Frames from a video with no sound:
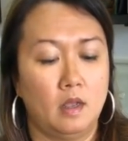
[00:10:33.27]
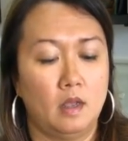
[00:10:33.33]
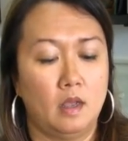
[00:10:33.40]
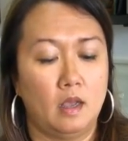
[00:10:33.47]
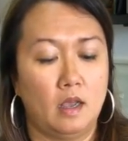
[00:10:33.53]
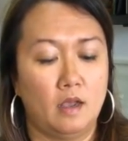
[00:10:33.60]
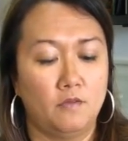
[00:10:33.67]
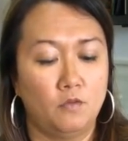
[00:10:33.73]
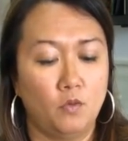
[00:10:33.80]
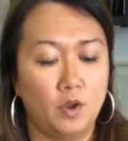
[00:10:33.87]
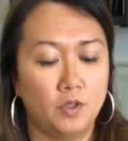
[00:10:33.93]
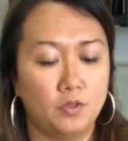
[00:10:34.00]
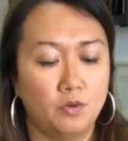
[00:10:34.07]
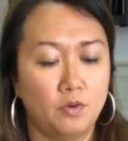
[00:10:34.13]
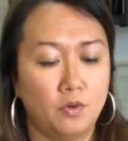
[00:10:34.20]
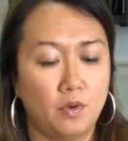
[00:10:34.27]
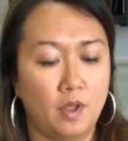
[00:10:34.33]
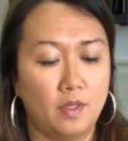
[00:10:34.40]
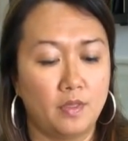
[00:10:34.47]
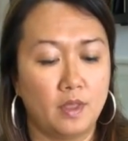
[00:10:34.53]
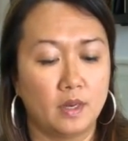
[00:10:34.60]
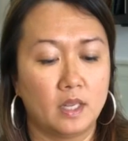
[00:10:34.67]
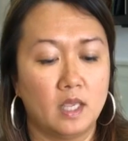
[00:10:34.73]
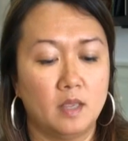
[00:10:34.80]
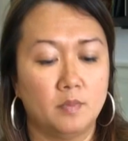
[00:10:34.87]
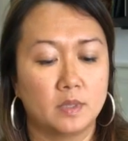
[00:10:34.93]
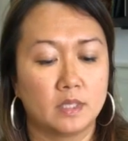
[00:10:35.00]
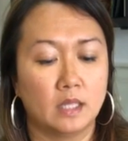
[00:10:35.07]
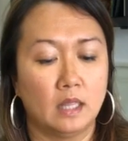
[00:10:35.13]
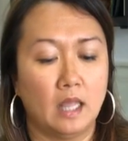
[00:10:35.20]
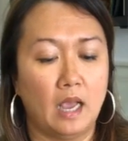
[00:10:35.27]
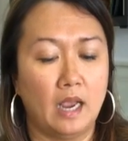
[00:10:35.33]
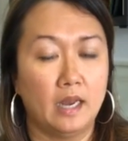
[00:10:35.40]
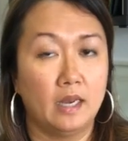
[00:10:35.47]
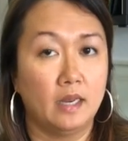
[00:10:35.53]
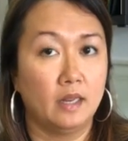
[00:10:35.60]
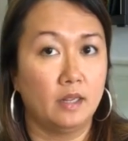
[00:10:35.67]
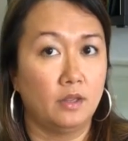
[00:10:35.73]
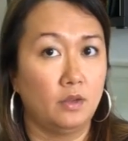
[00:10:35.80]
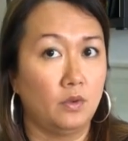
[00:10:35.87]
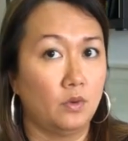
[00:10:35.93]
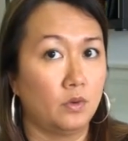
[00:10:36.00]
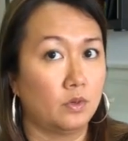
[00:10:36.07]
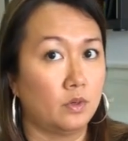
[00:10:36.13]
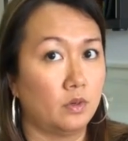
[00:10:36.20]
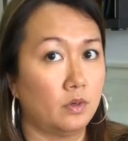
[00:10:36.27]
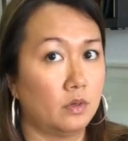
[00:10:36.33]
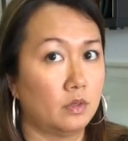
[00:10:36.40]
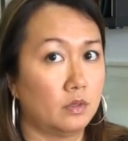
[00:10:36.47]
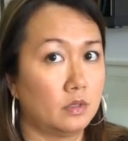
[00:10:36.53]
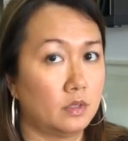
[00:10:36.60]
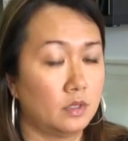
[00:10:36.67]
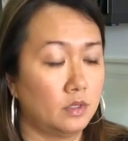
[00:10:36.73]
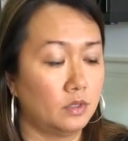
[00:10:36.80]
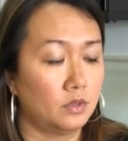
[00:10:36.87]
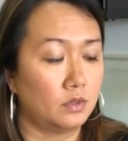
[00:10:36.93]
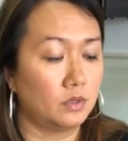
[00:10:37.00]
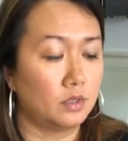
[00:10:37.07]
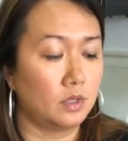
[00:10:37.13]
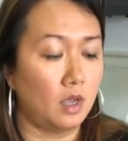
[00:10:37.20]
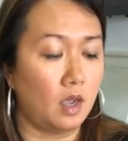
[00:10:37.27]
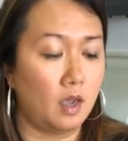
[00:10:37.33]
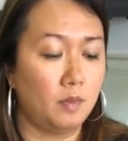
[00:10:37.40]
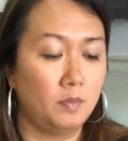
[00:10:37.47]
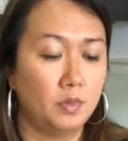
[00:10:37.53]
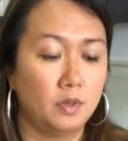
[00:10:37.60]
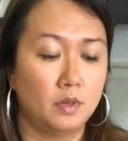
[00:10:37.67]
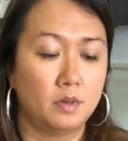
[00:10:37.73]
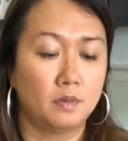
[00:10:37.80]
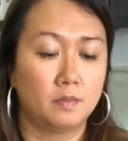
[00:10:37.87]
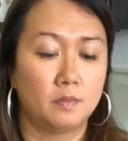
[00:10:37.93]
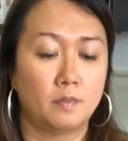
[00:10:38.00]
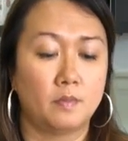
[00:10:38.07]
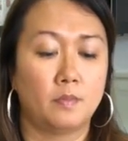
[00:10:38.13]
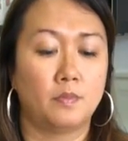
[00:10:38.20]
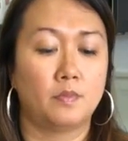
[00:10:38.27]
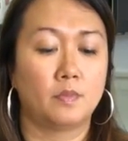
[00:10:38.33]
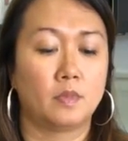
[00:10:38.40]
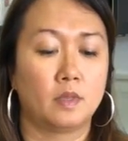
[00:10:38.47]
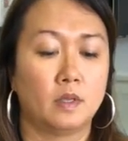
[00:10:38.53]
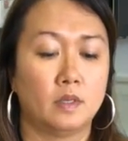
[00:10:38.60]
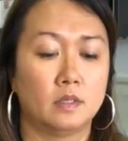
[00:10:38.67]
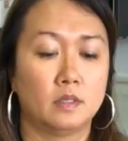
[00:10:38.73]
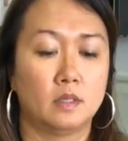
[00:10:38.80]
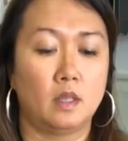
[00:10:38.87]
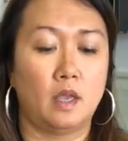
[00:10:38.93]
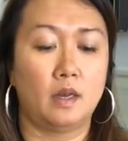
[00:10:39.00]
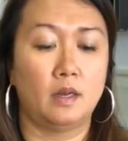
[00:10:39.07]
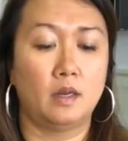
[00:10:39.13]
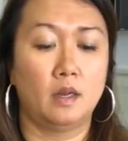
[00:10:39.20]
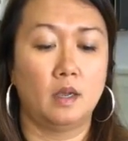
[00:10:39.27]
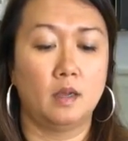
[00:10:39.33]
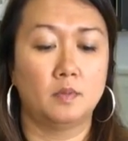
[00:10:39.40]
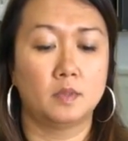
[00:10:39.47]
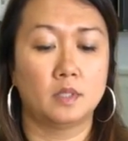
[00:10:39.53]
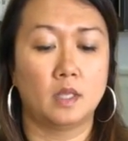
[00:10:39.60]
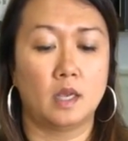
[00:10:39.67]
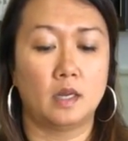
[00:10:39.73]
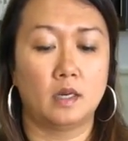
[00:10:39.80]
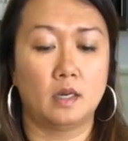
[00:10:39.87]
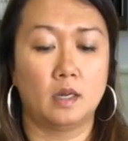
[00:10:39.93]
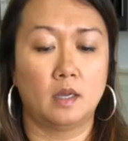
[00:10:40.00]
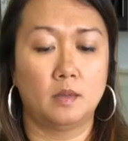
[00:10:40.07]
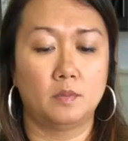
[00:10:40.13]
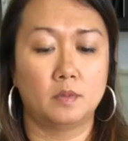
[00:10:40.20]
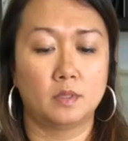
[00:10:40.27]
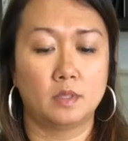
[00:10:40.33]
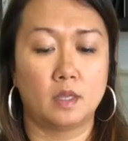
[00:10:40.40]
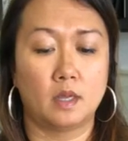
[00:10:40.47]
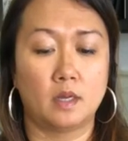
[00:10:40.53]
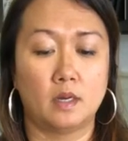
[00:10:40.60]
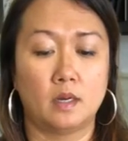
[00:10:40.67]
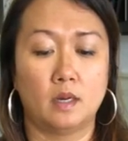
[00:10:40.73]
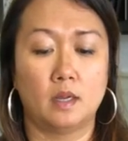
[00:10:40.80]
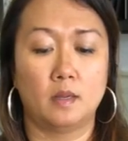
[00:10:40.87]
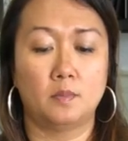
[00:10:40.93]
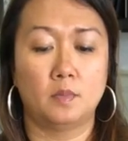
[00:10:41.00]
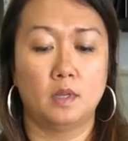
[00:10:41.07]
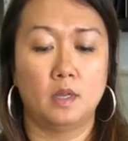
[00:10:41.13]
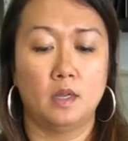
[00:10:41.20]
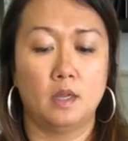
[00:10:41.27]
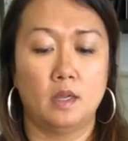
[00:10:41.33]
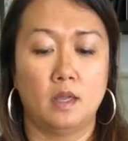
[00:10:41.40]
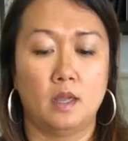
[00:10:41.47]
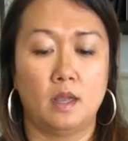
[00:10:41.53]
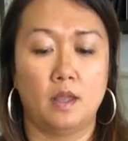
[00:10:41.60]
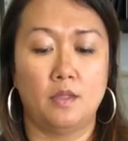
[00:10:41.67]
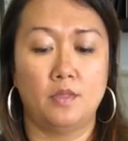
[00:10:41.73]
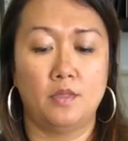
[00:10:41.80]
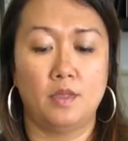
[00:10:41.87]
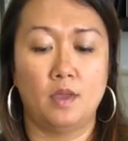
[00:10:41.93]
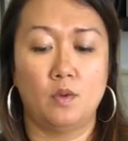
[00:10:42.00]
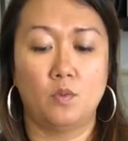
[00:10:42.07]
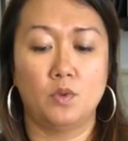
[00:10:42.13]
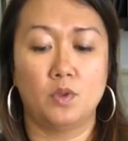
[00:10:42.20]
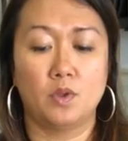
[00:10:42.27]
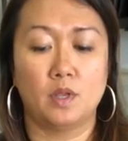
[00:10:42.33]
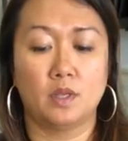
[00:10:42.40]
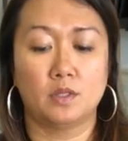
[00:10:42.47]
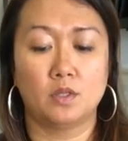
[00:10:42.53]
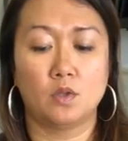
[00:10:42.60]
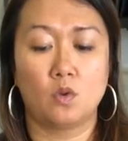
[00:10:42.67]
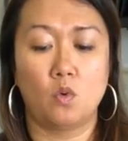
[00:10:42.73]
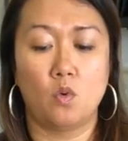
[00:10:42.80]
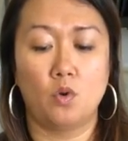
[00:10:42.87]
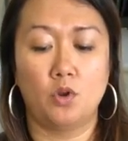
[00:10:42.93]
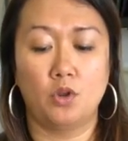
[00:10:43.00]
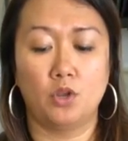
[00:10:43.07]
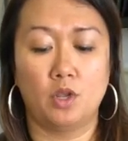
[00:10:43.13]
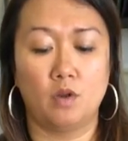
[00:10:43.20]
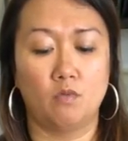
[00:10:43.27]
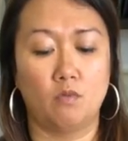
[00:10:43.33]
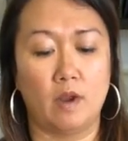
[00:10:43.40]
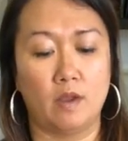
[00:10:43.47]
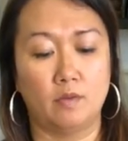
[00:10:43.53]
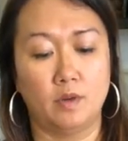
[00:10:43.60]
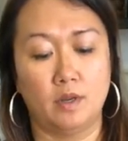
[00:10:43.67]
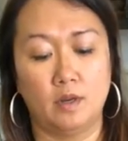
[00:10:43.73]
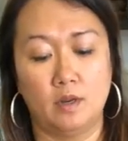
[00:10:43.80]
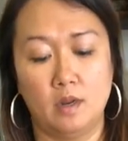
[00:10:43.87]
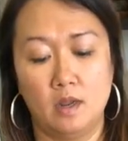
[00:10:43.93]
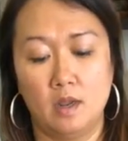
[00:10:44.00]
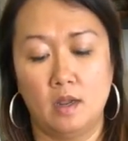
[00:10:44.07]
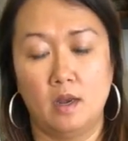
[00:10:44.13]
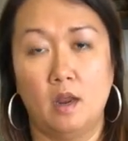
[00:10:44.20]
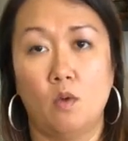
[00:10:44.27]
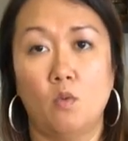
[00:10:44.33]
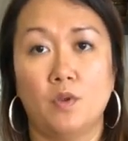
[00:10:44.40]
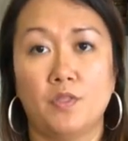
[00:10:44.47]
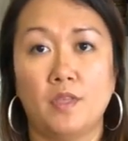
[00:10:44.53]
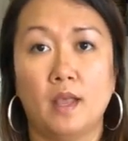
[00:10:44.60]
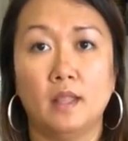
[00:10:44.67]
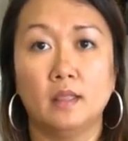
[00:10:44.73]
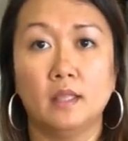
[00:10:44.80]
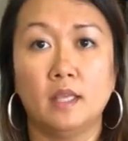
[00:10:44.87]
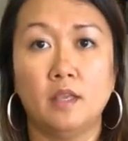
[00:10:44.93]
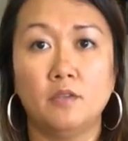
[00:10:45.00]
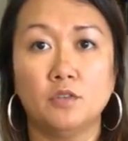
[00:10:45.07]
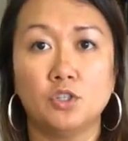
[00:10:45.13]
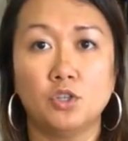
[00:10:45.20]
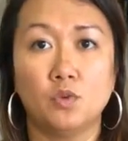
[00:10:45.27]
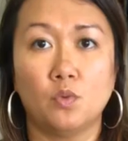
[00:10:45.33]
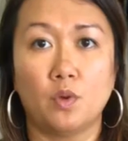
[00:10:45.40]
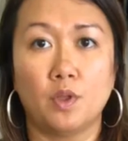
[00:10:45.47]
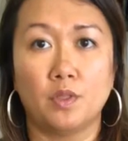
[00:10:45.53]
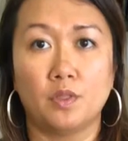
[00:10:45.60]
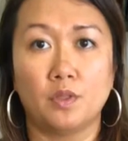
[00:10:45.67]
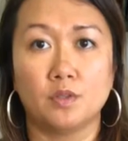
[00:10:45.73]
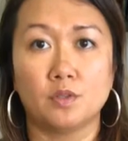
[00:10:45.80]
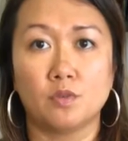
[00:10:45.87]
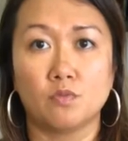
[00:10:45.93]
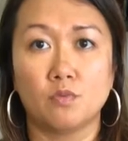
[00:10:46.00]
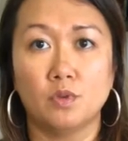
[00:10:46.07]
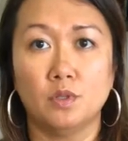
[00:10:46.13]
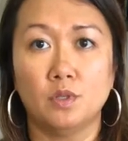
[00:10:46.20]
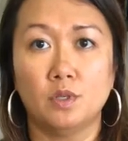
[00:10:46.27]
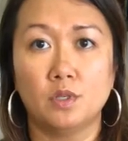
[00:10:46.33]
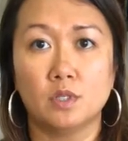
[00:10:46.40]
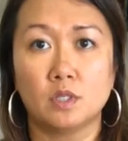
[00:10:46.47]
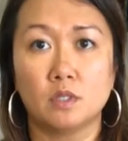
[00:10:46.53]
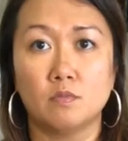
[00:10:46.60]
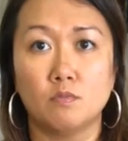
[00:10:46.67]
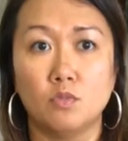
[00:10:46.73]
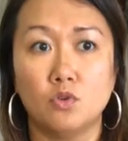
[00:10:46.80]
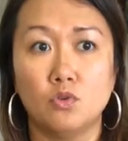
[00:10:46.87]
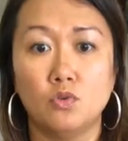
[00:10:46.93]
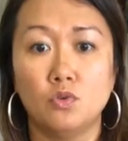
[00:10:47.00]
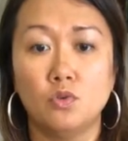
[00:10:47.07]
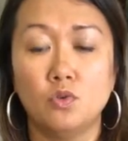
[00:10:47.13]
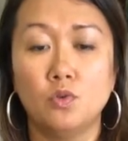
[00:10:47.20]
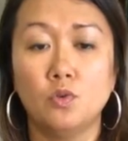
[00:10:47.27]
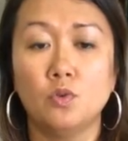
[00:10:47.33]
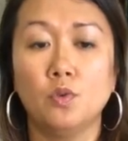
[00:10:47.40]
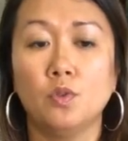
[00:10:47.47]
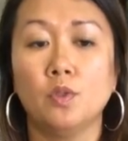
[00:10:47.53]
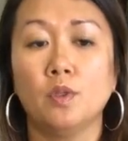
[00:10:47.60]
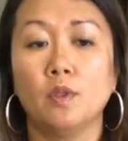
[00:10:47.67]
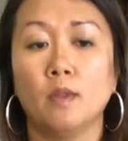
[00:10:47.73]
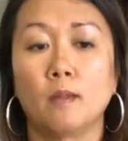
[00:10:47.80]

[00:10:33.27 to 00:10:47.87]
halfway through and then keep sliding your scissors up. Slide it up, slide it up, slide it up. And then when you get to the corner, you can round it. Now what that leaves you with is a really smooth